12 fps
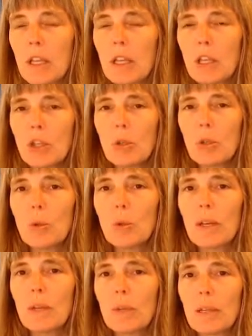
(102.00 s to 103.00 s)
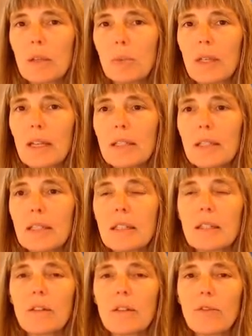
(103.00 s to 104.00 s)
You want to be in a place
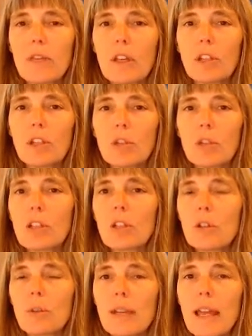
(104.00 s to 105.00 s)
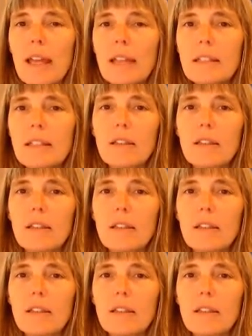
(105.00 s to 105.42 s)
of that you can create